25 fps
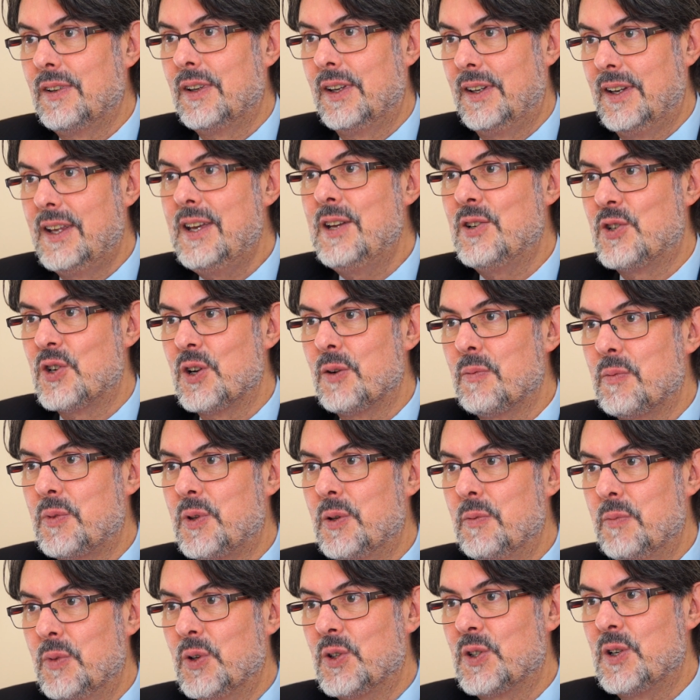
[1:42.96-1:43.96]
in
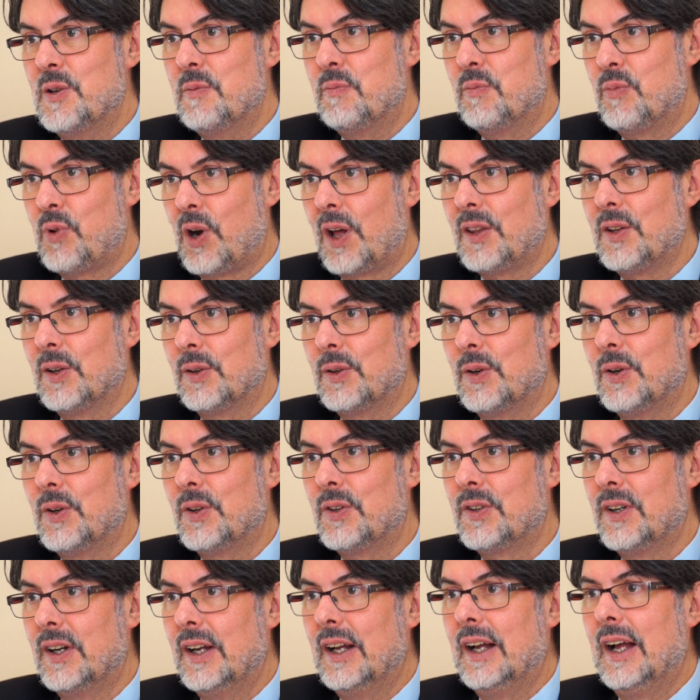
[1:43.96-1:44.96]
Egypt, the Muslim
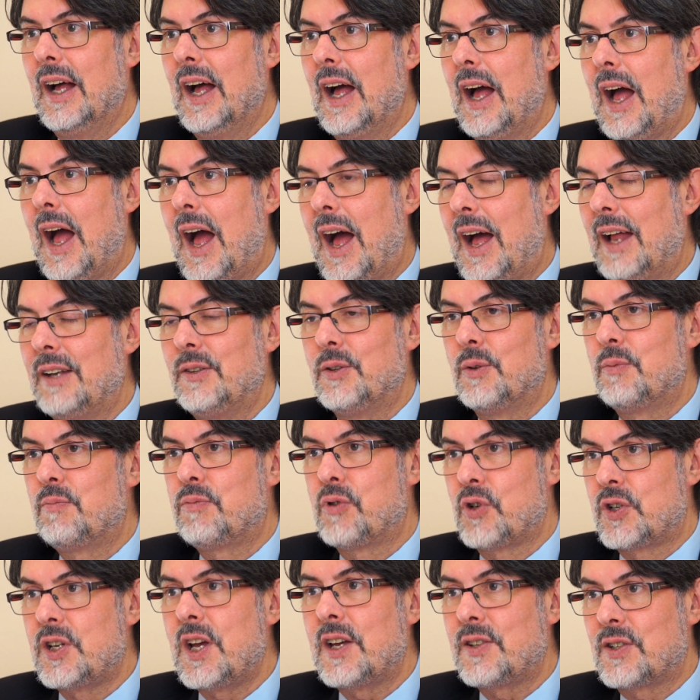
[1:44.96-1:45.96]
Brotherhood, and
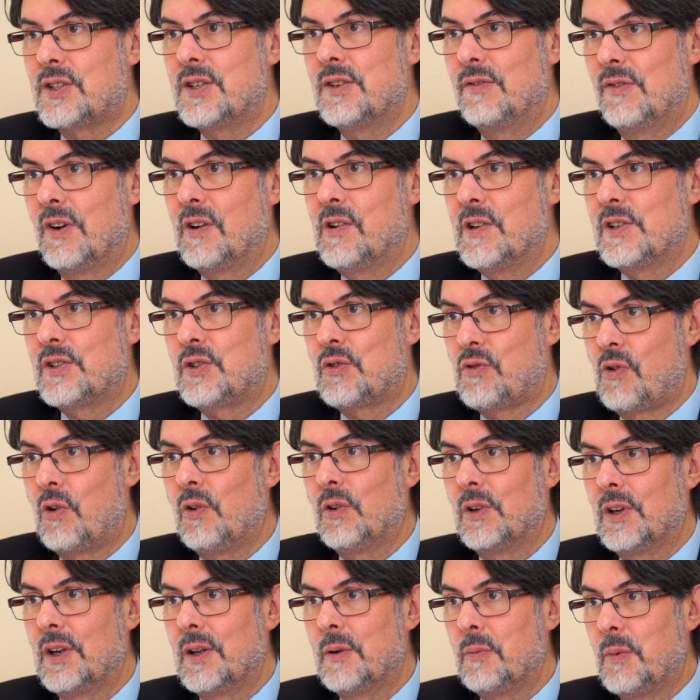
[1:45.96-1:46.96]
protested very
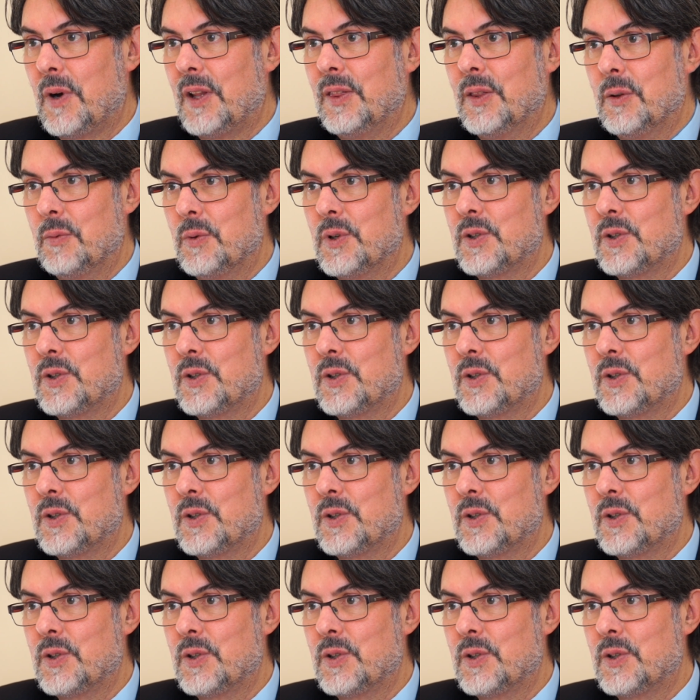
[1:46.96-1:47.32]
strongly when there